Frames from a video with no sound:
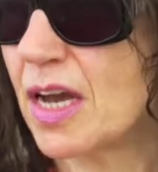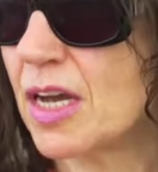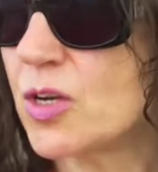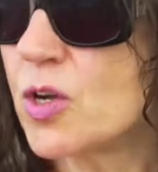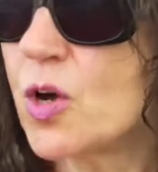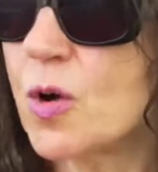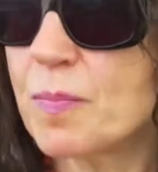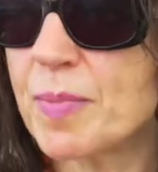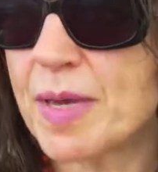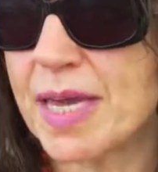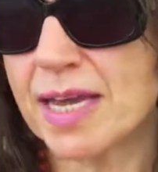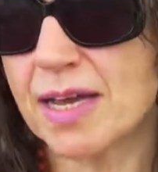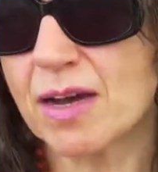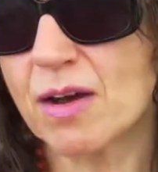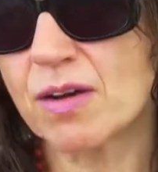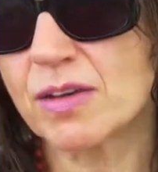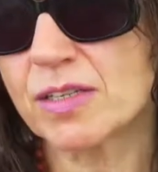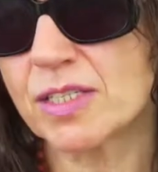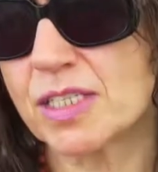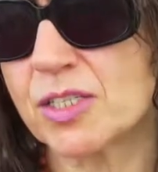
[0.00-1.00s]
not being
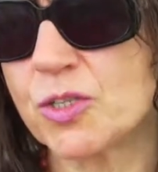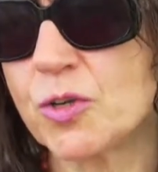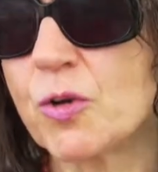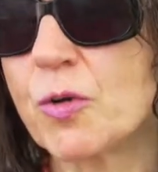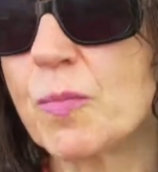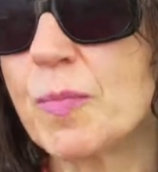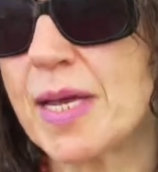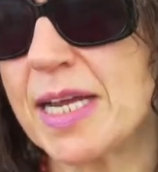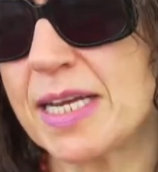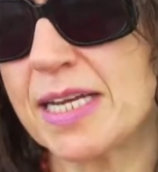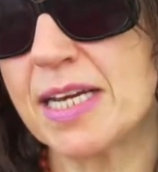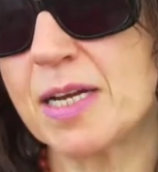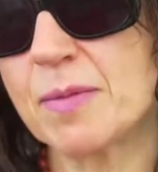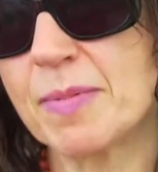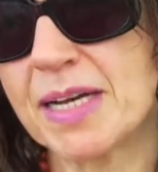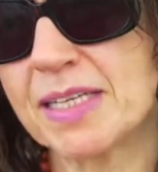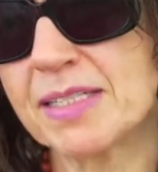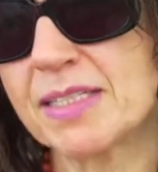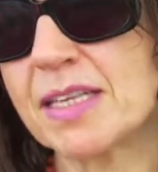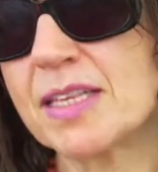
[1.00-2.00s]
asked your opinion
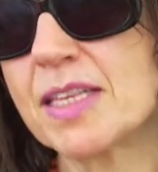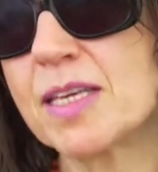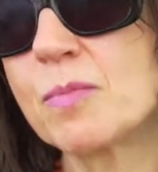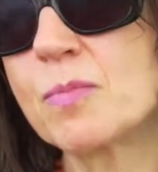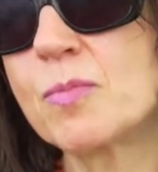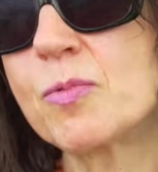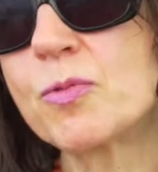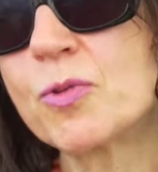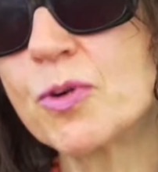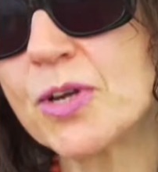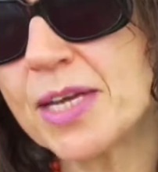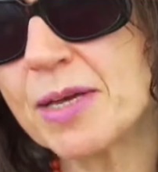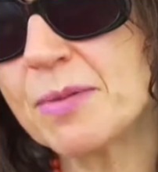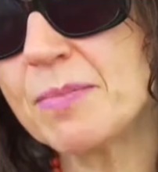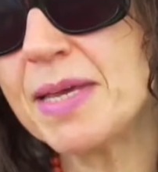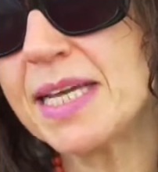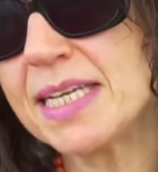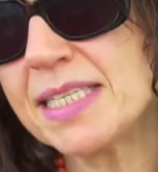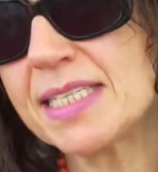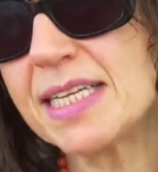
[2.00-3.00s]
about something pre a
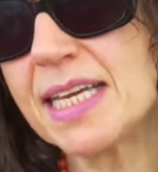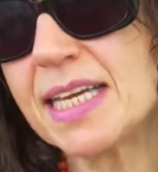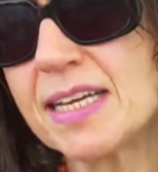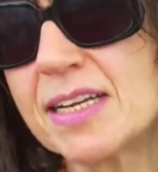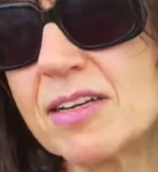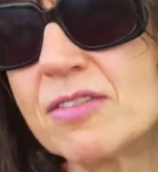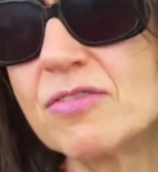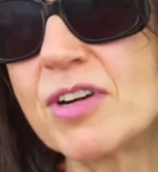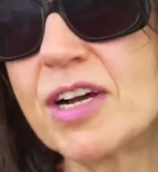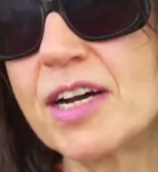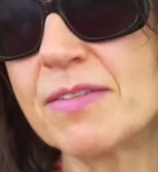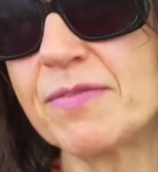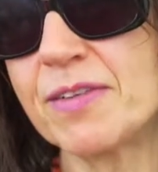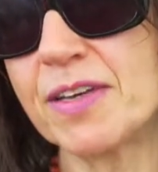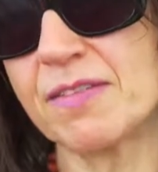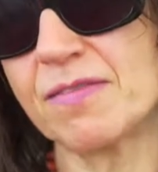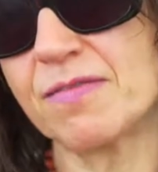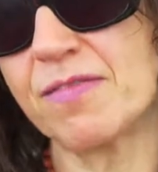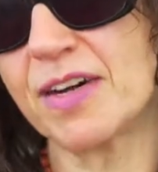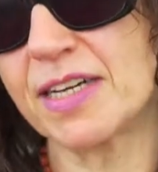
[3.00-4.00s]
meeting and
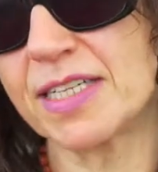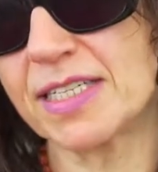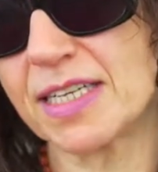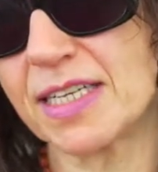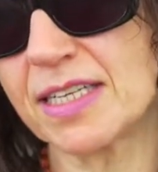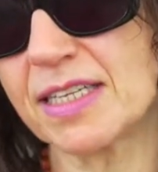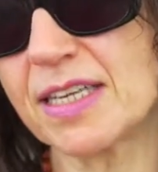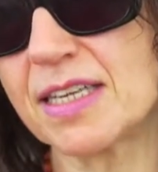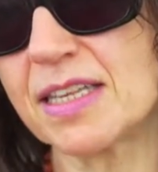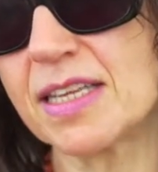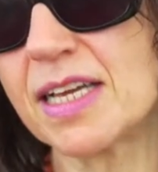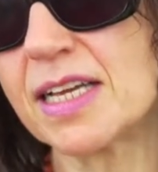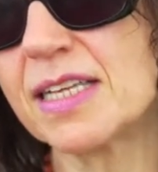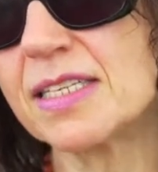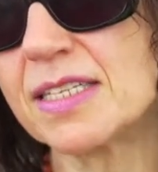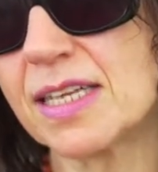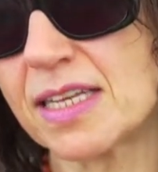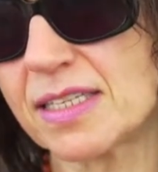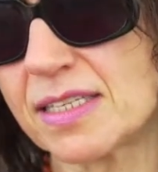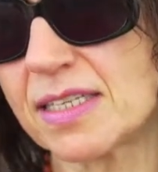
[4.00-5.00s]
arriving and finding that the
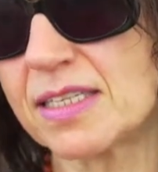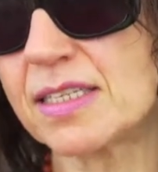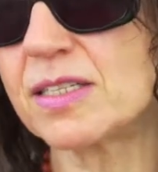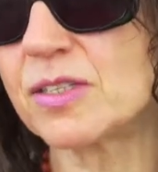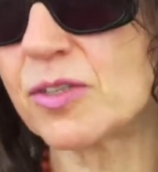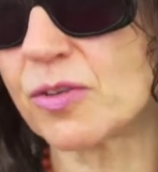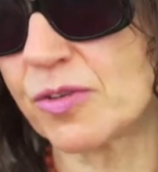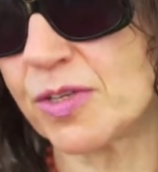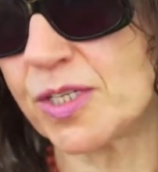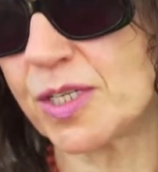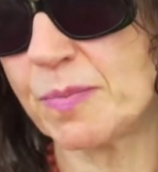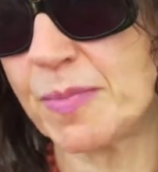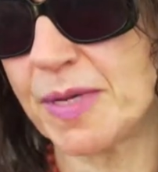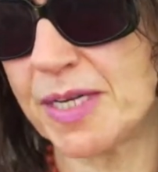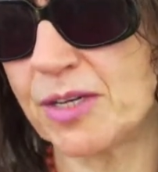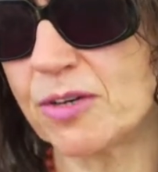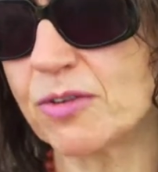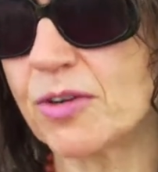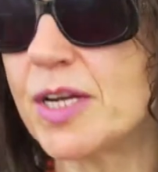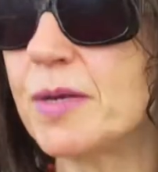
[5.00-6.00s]
consensus has already
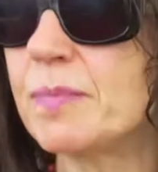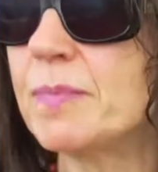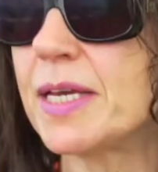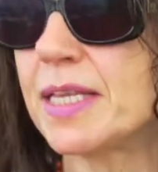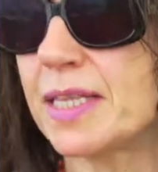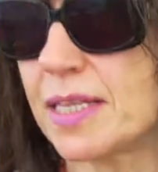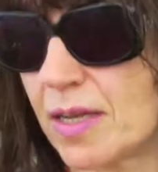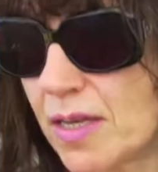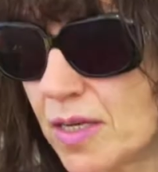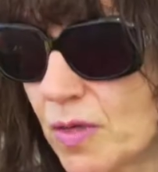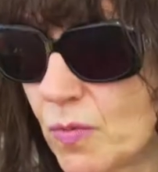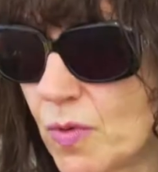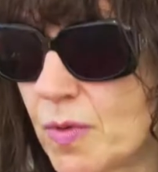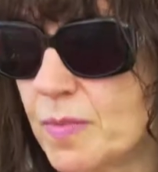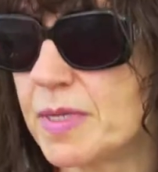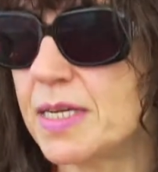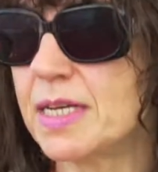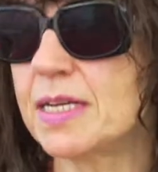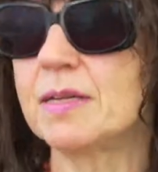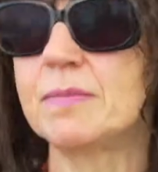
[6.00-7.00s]
been agreed, being the only
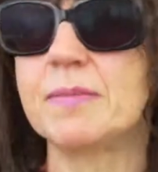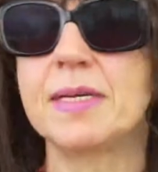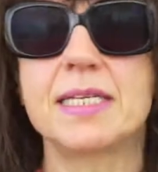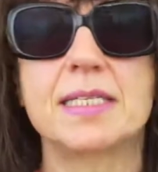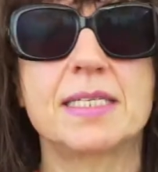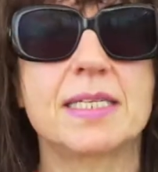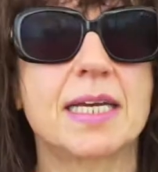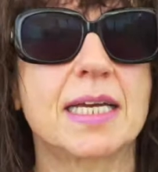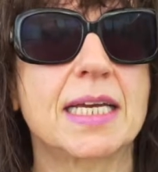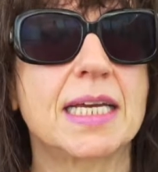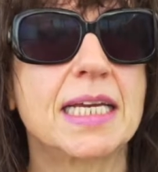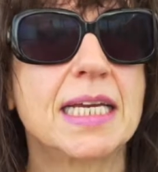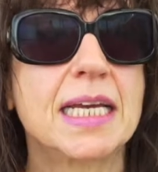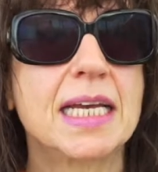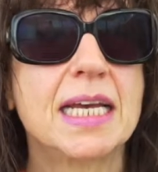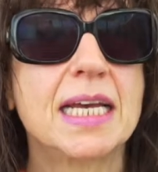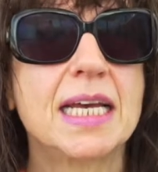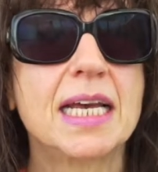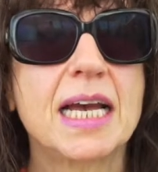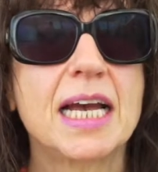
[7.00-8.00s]
woman in a meeting.
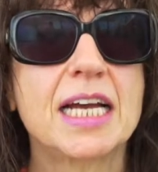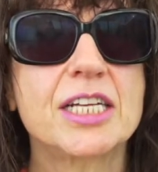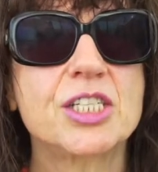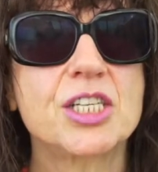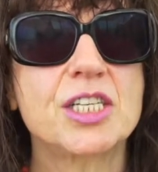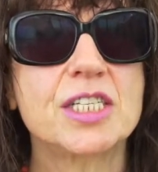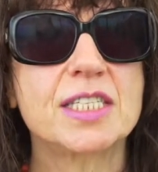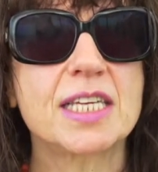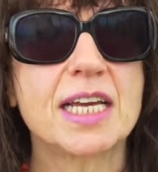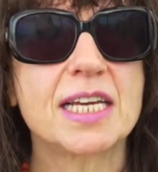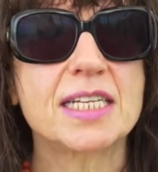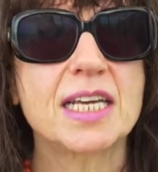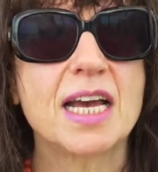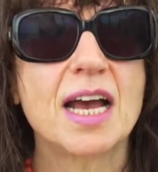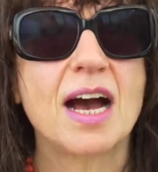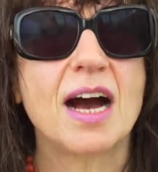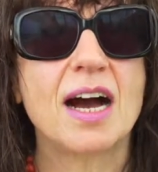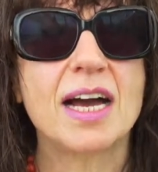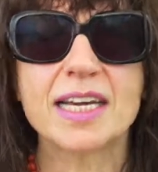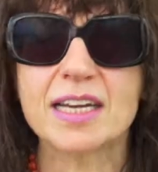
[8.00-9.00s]
And she said,
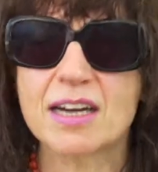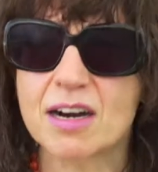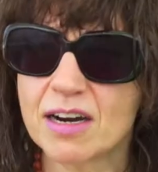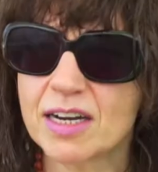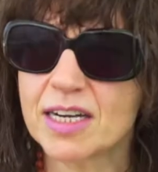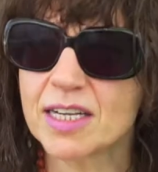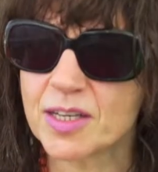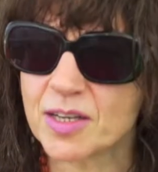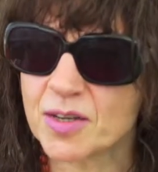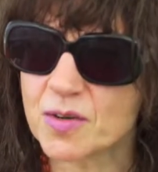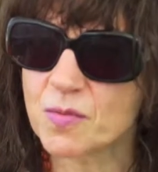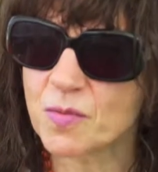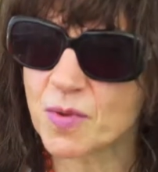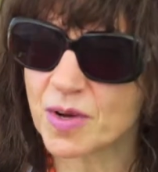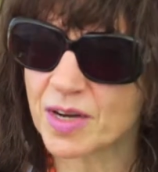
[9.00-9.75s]
I kind of couldn't